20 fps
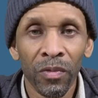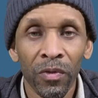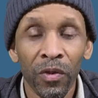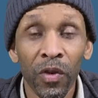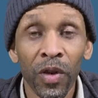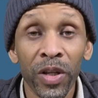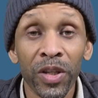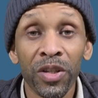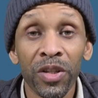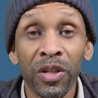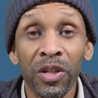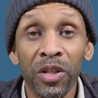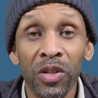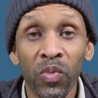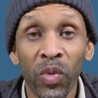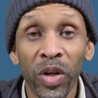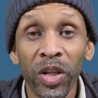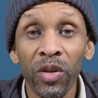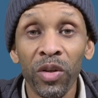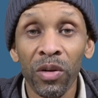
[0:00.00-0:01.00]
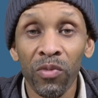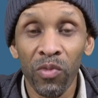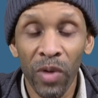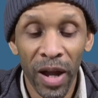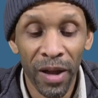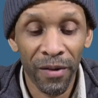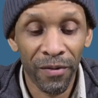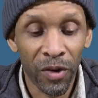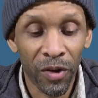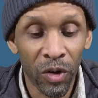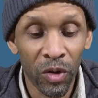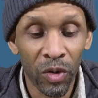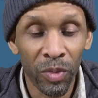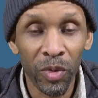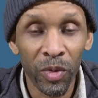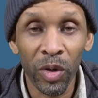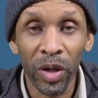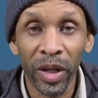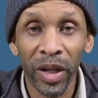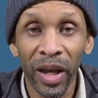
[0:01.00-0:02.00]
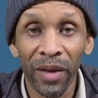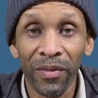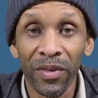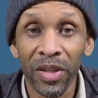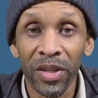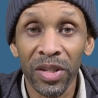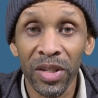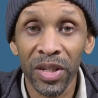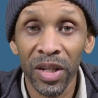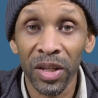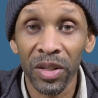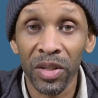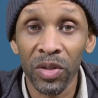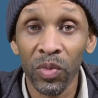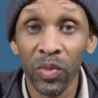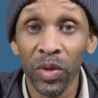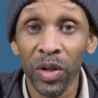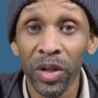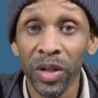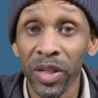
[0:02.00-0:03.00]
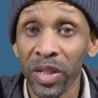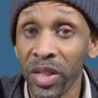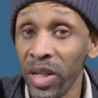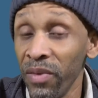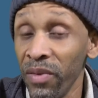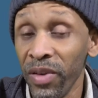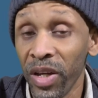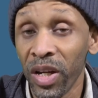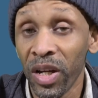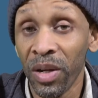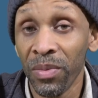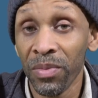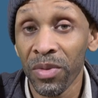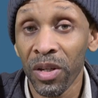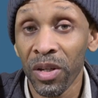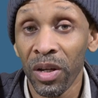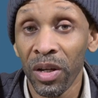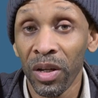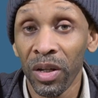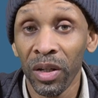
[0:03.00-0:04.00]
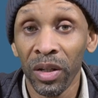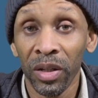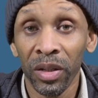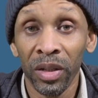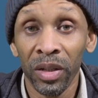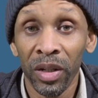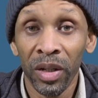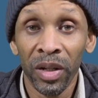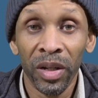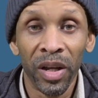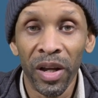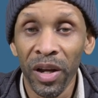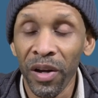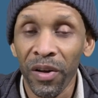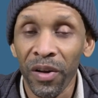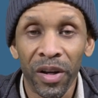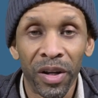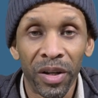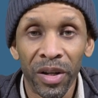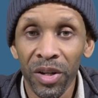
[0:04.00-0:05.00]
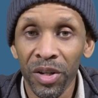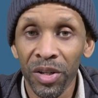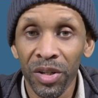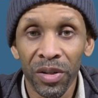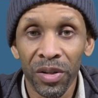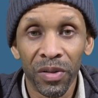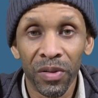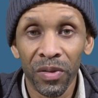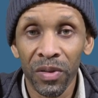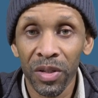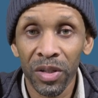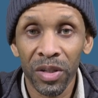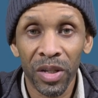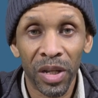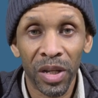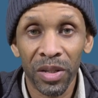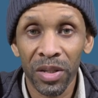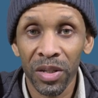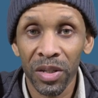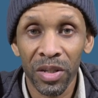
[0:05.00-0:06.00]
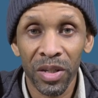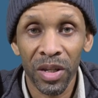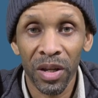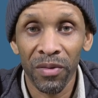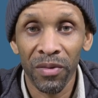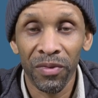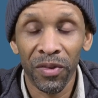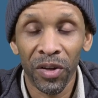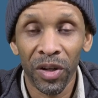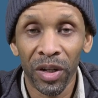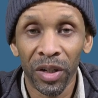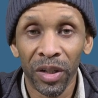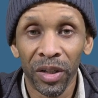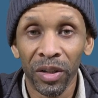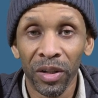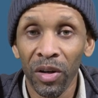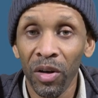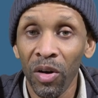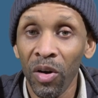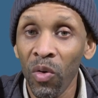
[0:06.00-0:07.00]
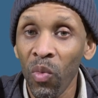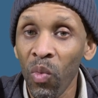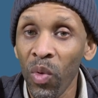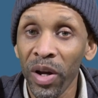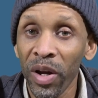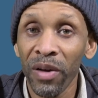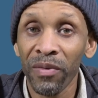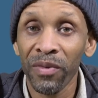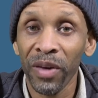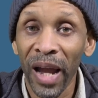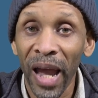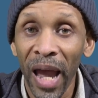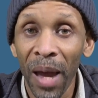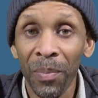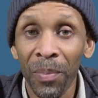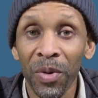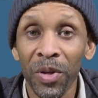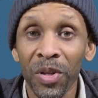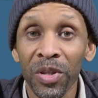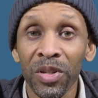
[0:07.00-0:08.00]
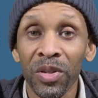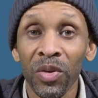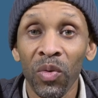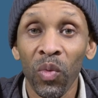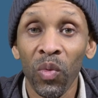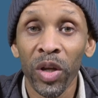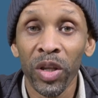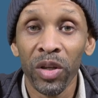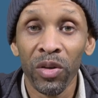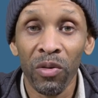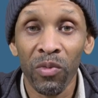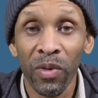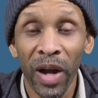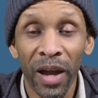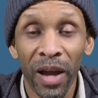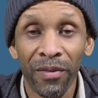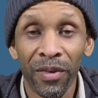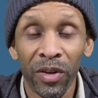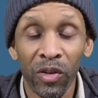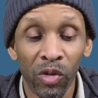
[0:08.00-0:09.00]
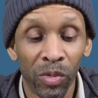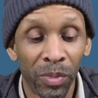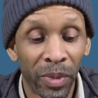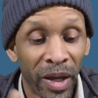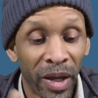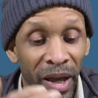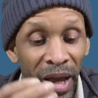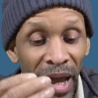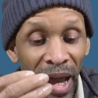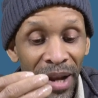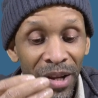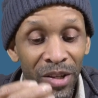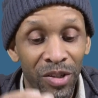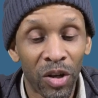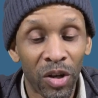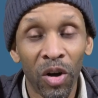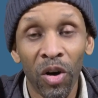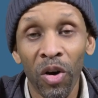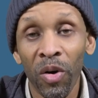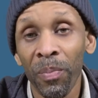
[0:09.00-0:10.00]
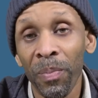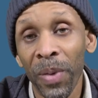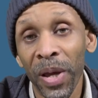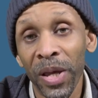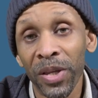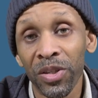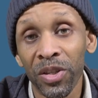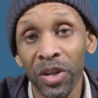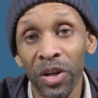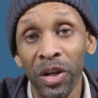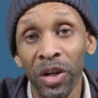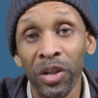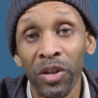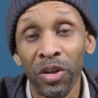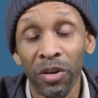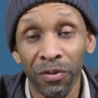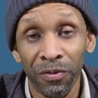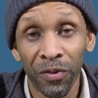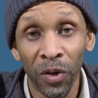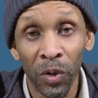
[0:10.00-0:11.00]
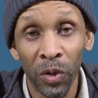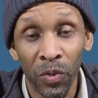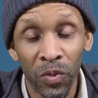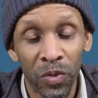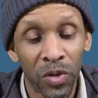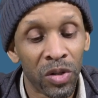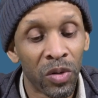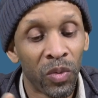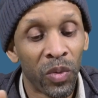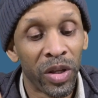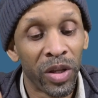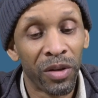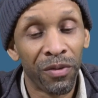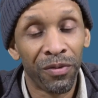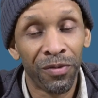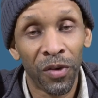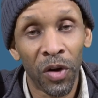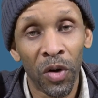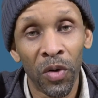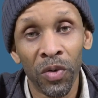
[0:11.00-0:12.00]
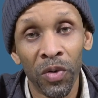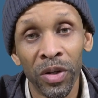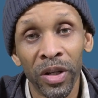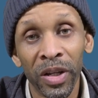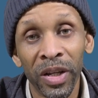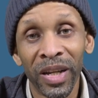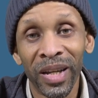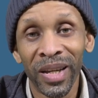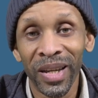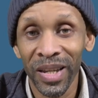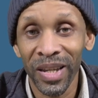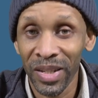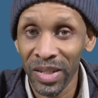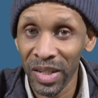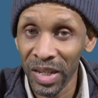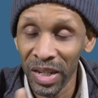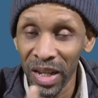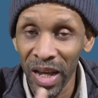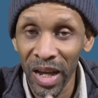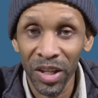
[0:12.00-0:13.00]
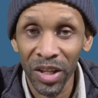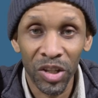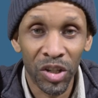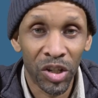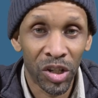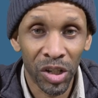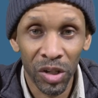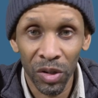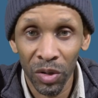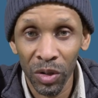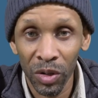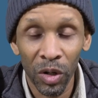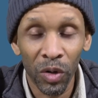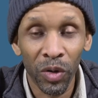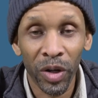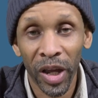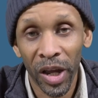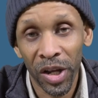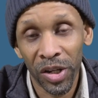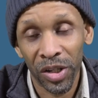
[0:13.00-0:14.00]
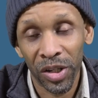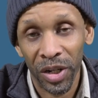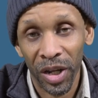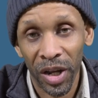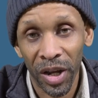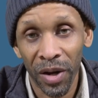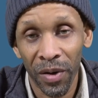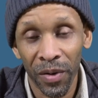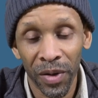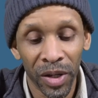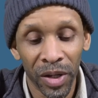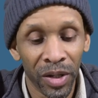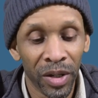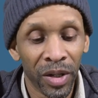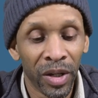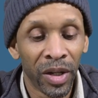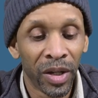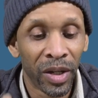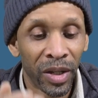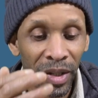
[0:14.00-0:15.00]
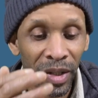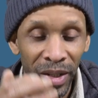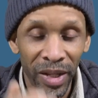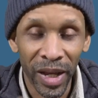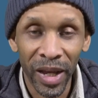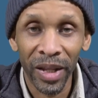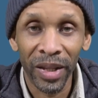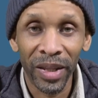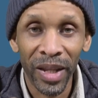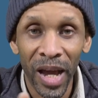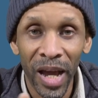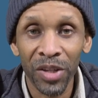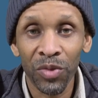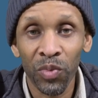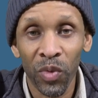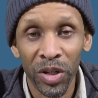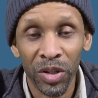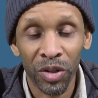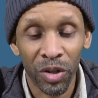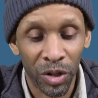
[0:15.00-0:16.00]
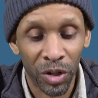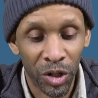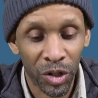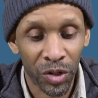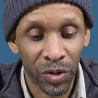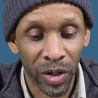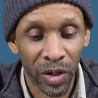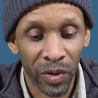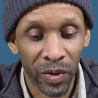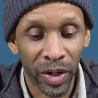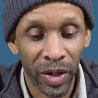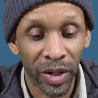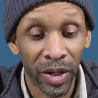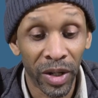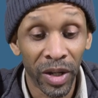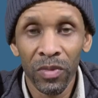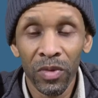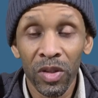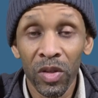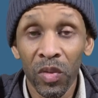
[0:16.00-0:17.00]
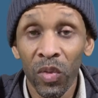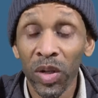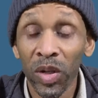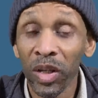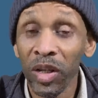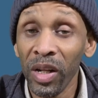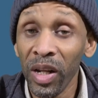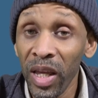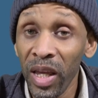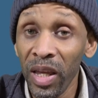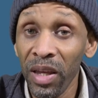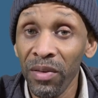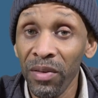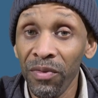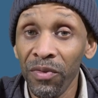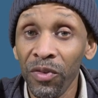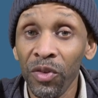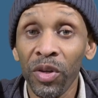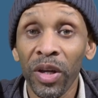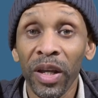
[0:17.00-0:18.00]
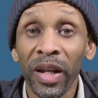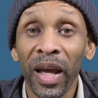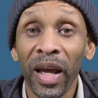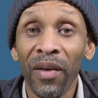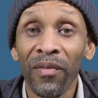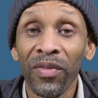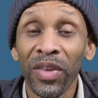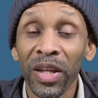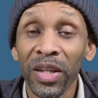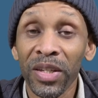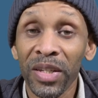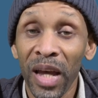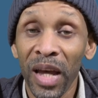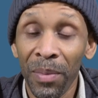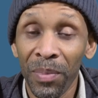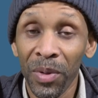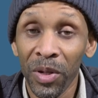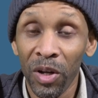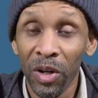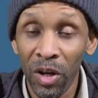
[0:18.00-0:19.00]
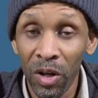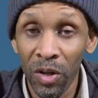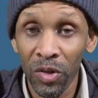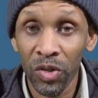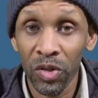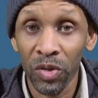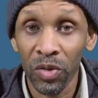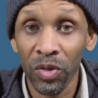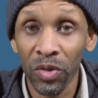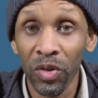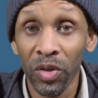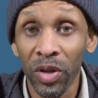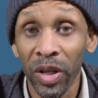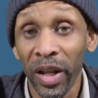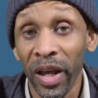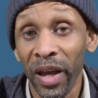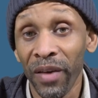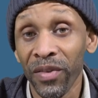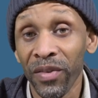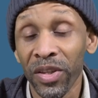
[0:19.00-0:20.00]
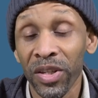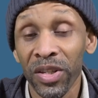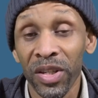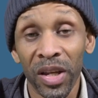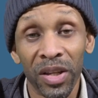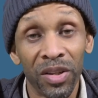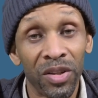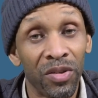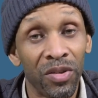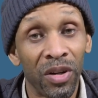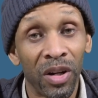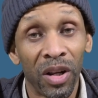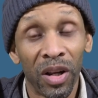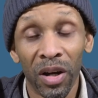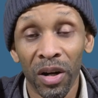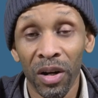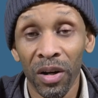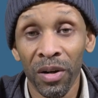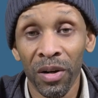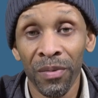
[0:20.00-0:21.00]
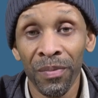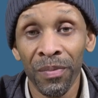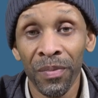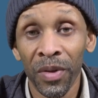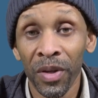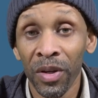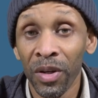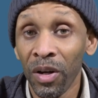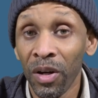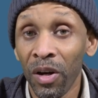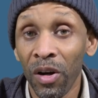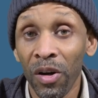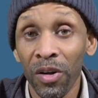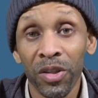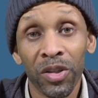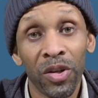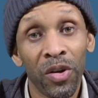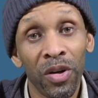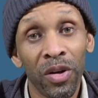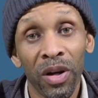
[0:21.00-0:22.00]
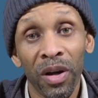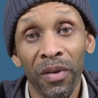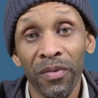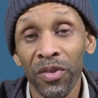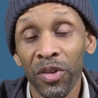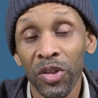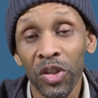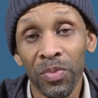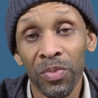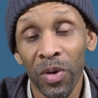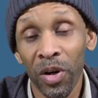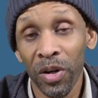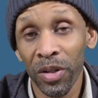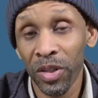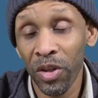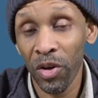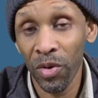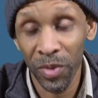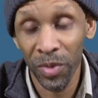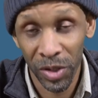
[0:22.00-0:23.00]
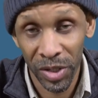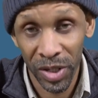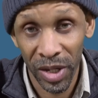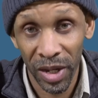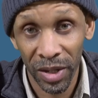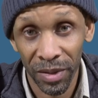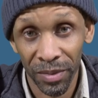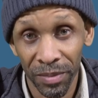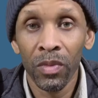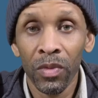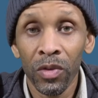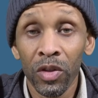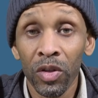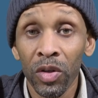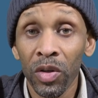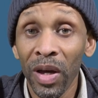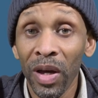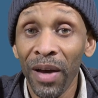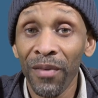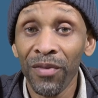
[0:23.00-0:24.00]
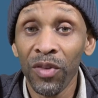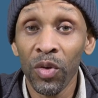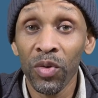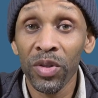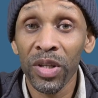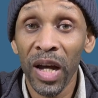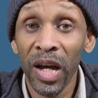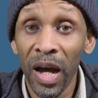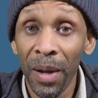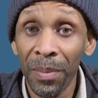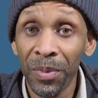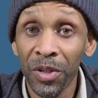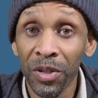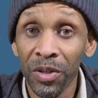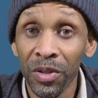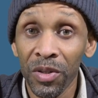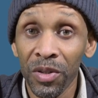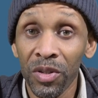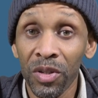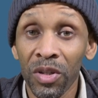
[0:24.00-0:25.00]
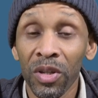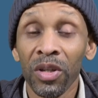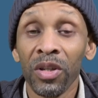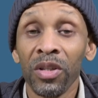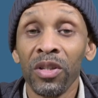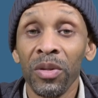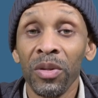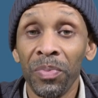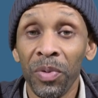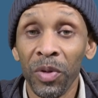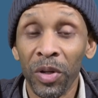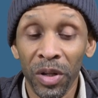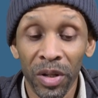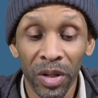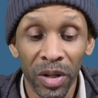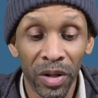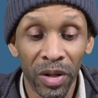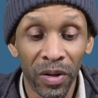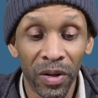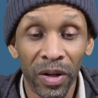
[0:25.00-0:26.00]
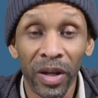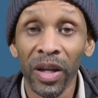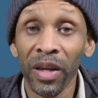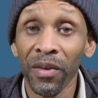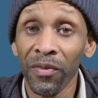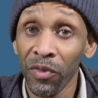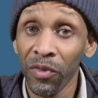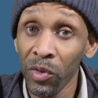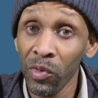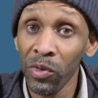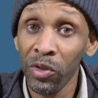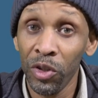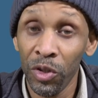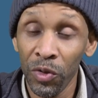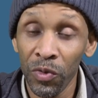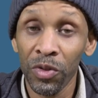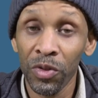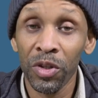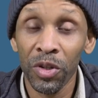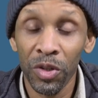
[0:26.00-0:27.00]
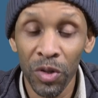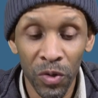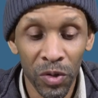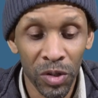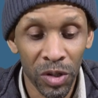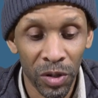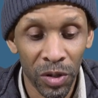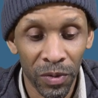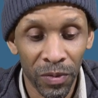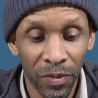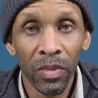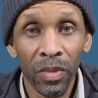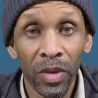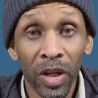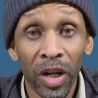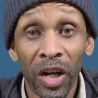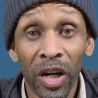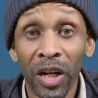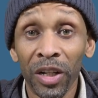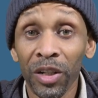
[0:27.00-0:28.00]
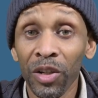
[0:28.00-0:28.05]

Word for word: For instance, when you arrive home, you can have it set to where the TV comes on, the air condition sets itself on, or whatever happens when you arrive home. And it's all based on your phone. So when your phone is in that geolocation area, then that's what's going to trigger it. So when you leave, you can have things happen also. You can have it set your alarm or turn off your smart thermostat. So you have those options to put in there if you choose to do so. Now